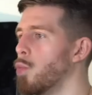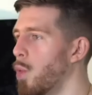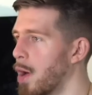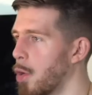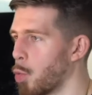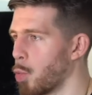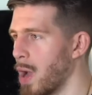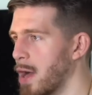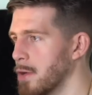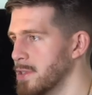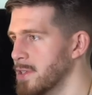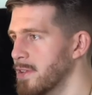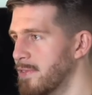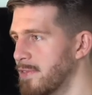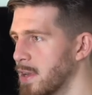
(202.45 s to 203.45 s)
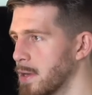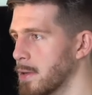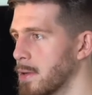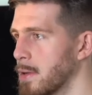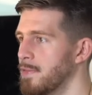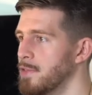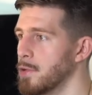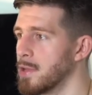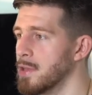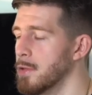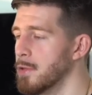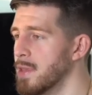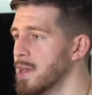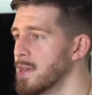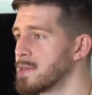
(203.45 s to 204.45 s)
well-rounded defender. If you can
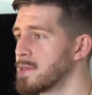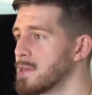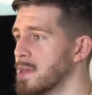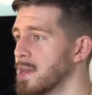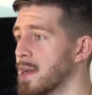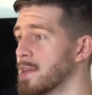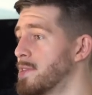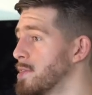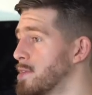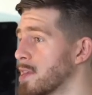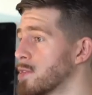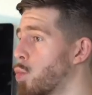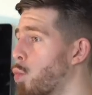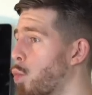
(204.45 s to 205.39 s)
do this, and I suggest